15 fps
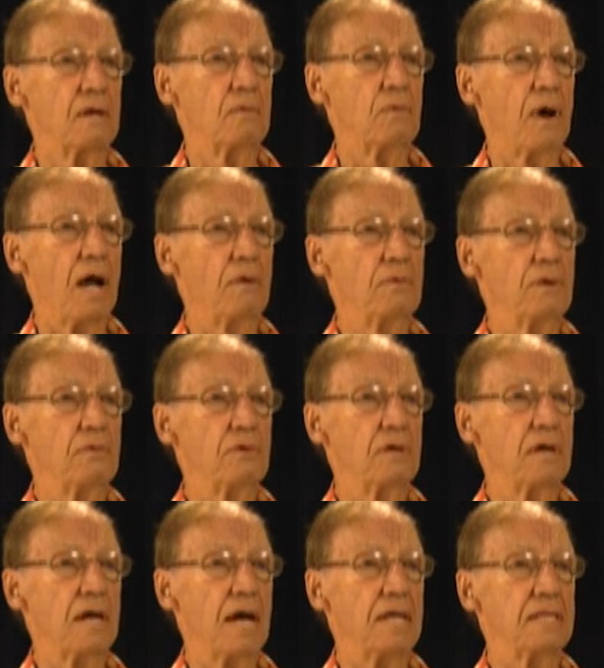while we
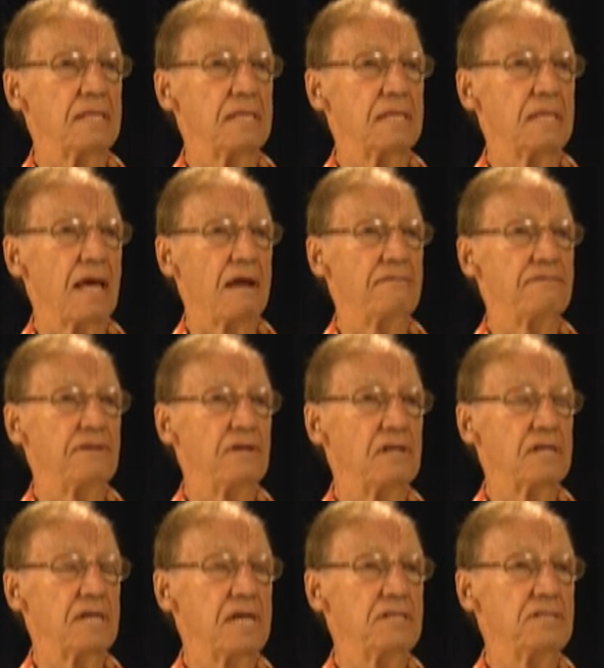were at that
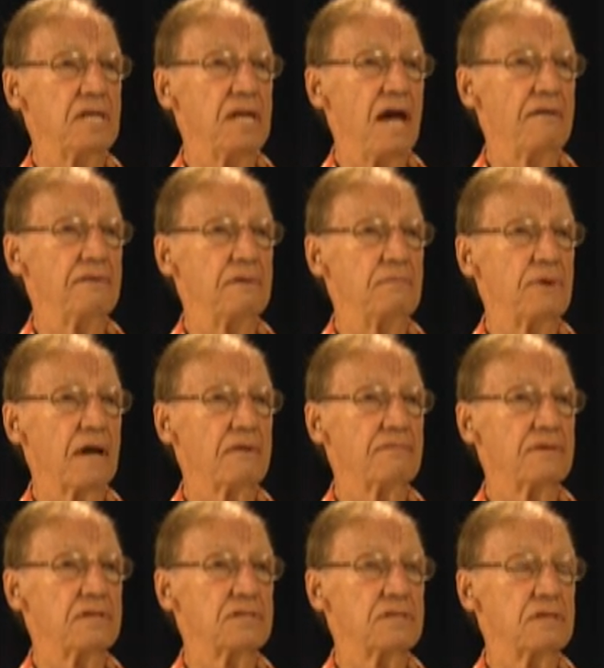field kitchen having
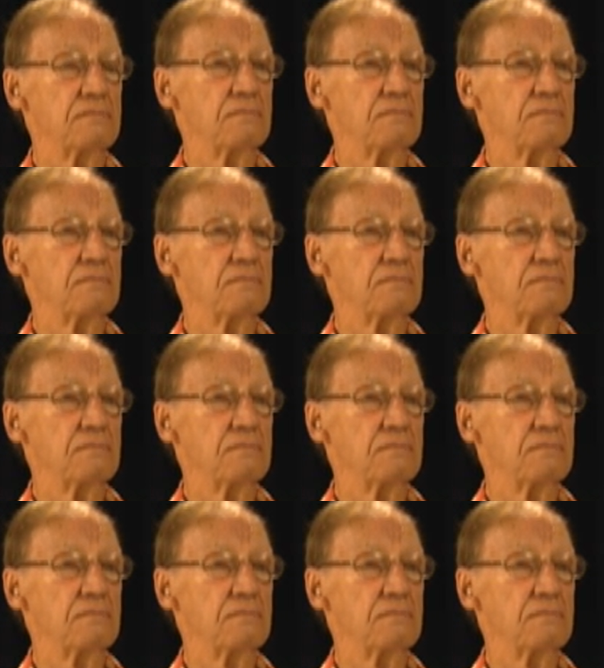breakfast,